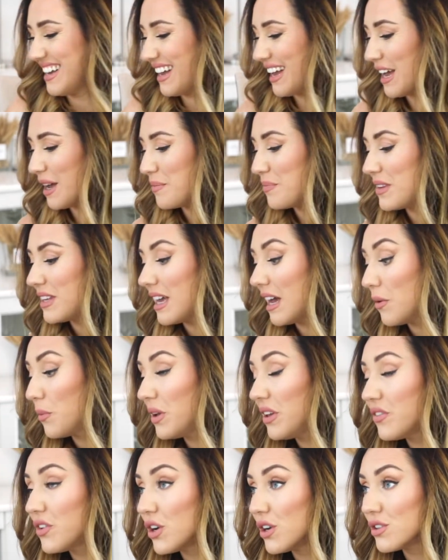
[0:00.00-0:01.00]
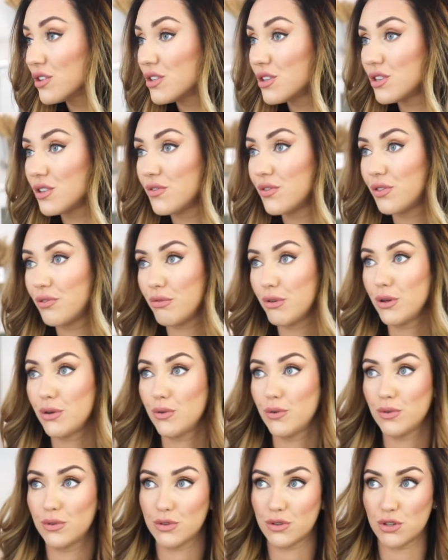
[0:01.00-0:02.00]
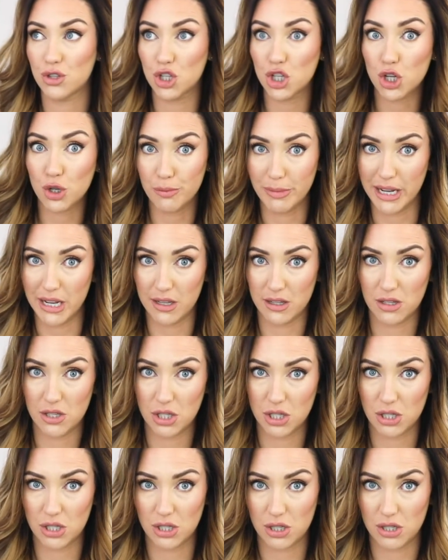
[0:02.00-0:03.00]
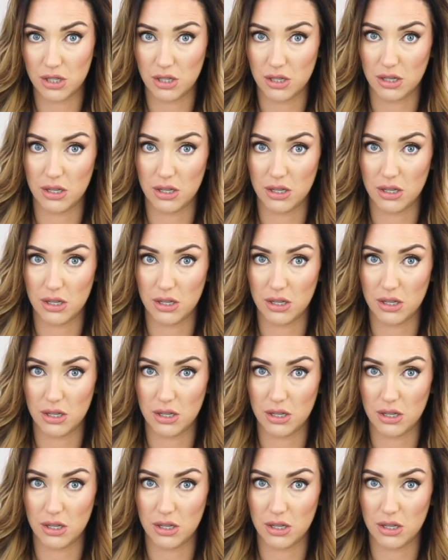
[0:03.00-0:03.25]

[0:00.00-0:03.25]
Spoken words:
yeah, we've gone through too much